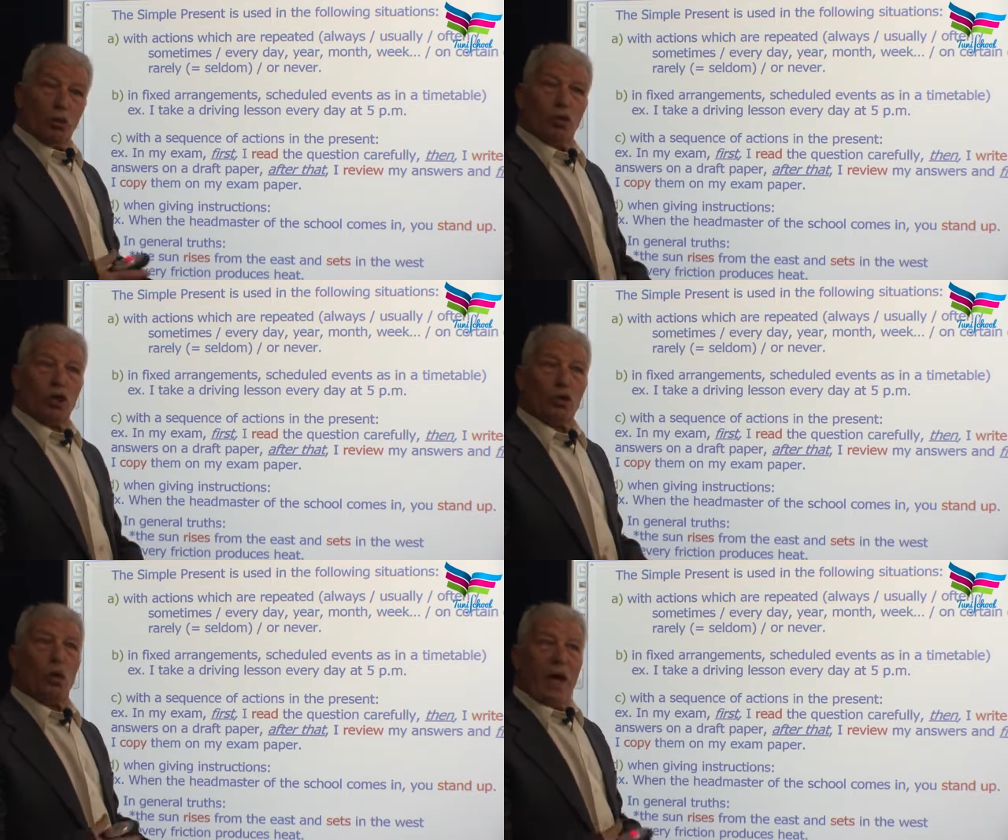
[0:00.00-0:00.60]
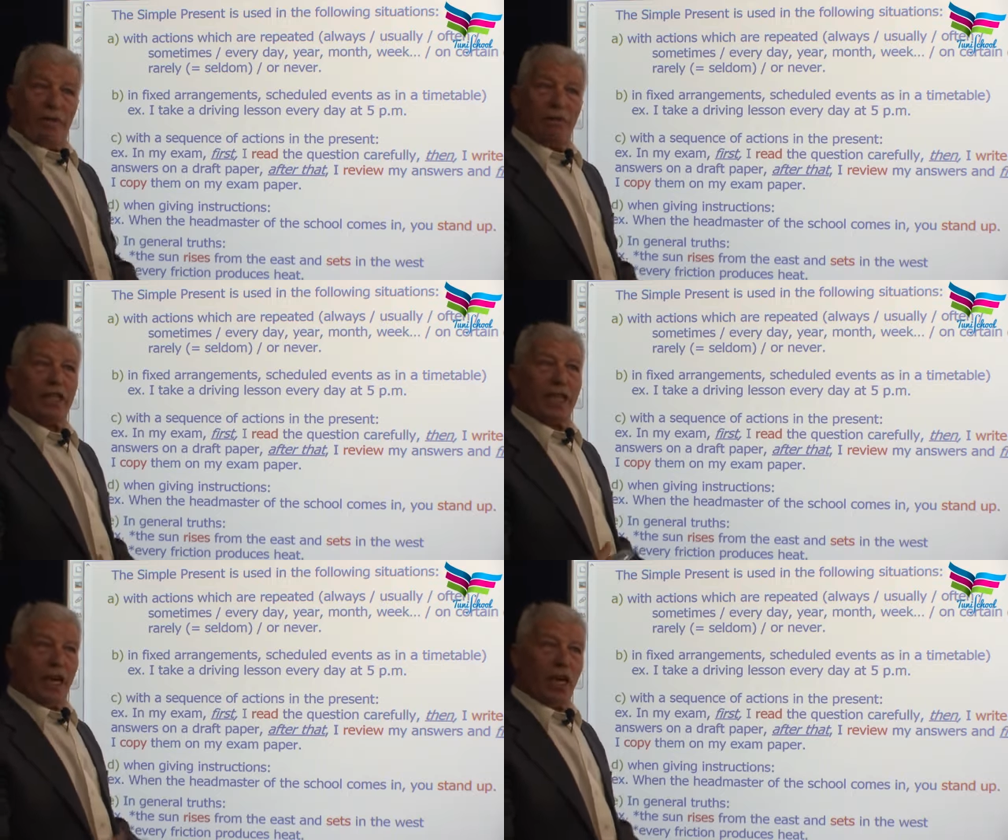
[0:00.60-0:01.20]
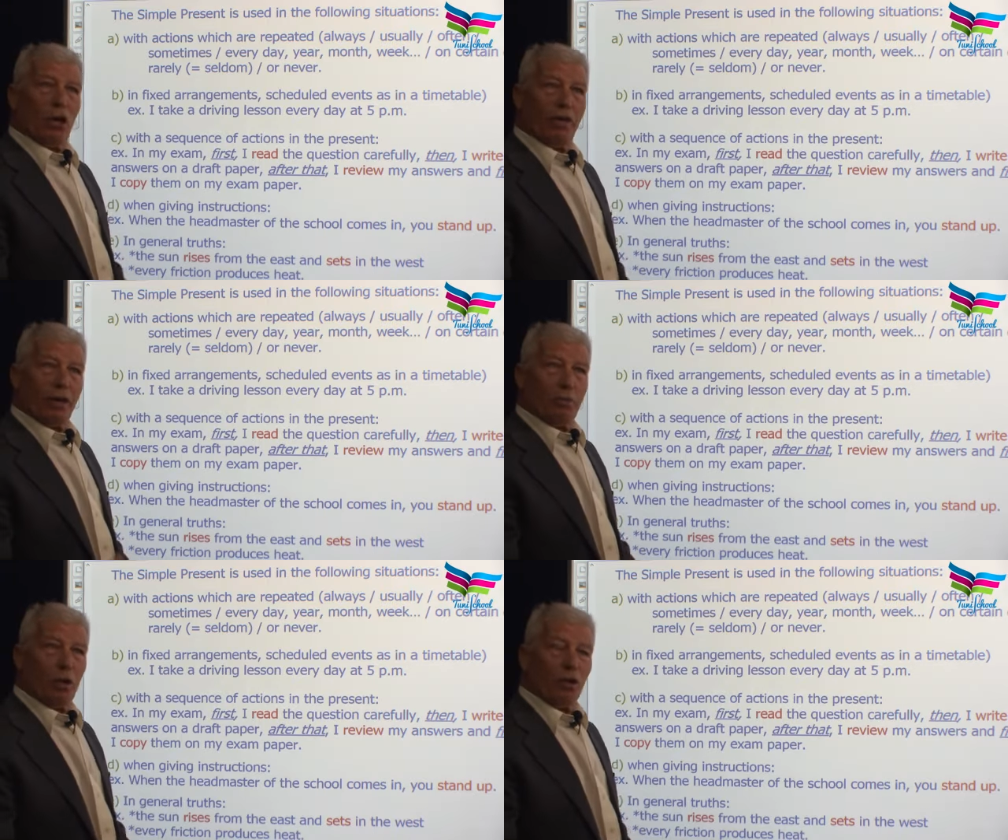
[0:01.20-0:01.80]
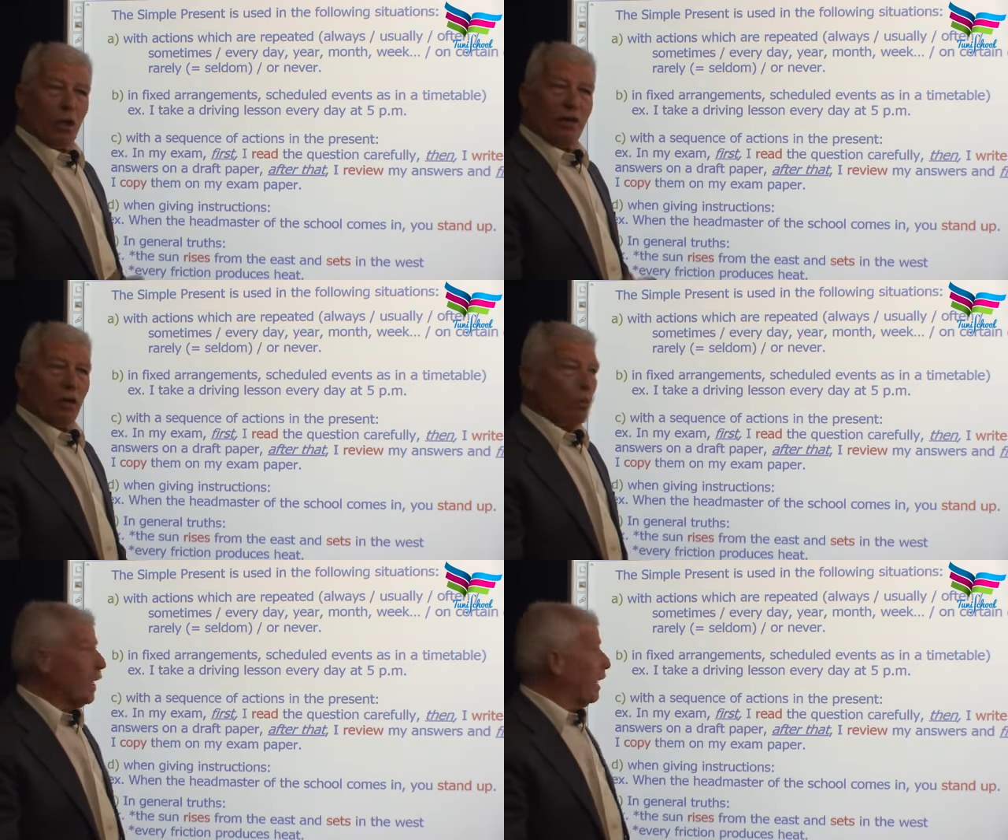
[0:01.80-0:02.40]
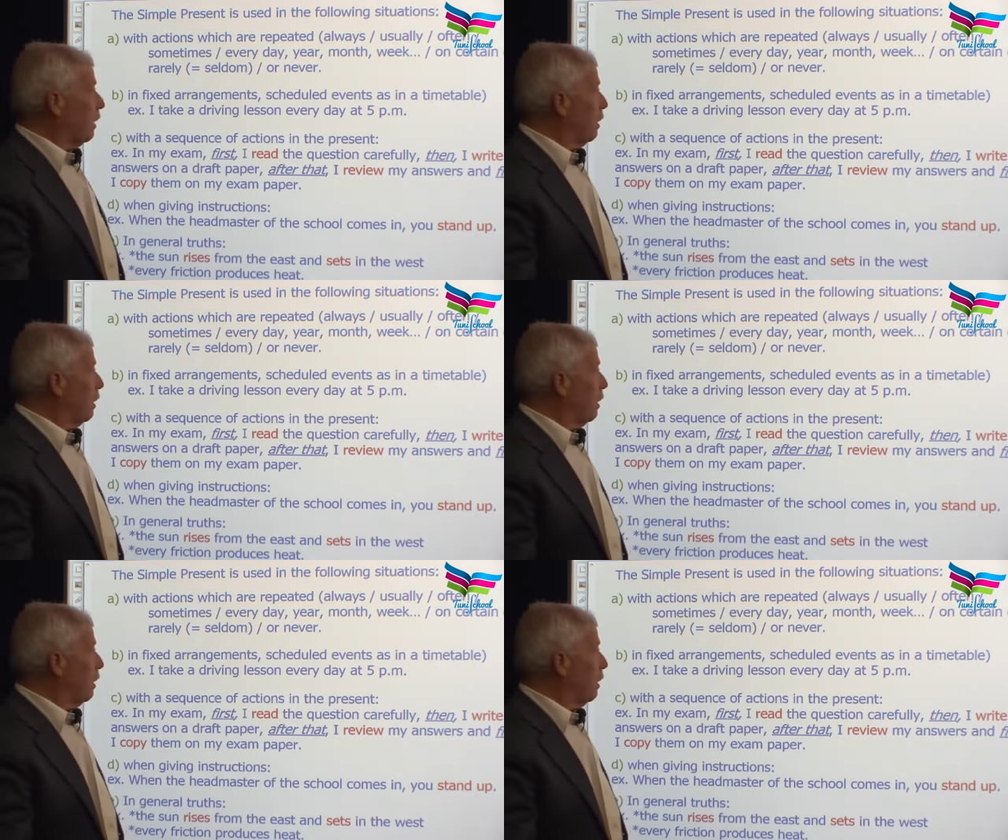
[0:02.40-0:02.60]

do every day or every month or every week.